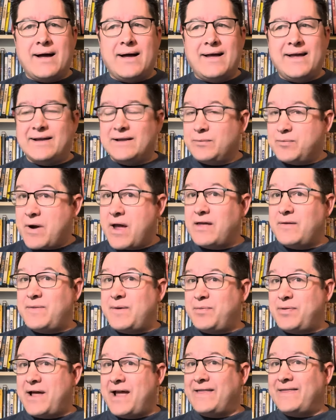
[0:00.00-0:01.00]
It'll probably be
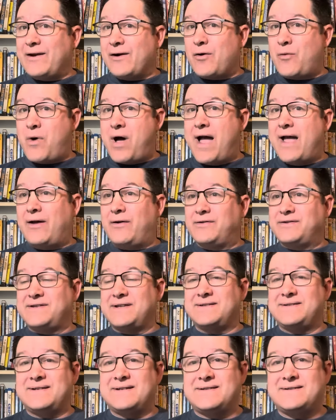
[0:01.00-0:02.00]
playing there a while
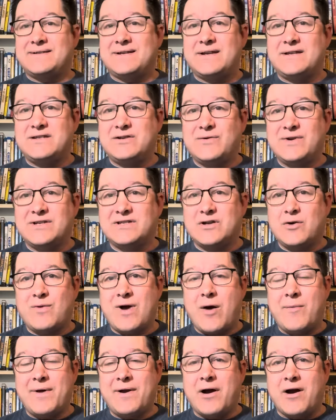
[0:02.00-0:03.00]
since it's doing so
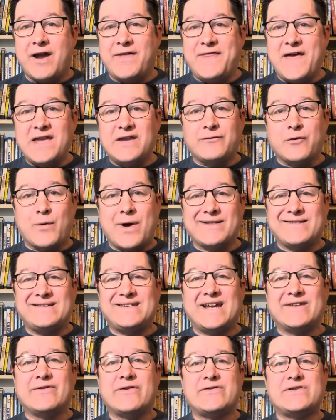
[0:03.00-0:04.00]
well. But all right, thank you for watching
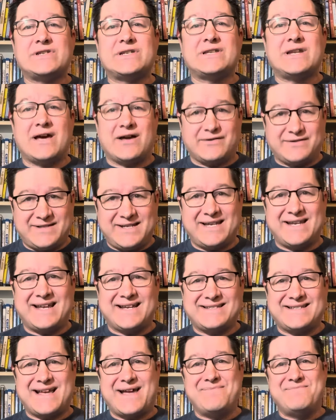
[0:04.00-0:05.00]
Dan Reviews It. I'll see you
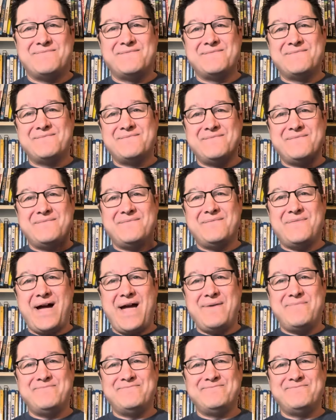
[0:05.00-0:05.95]
next time. Bye.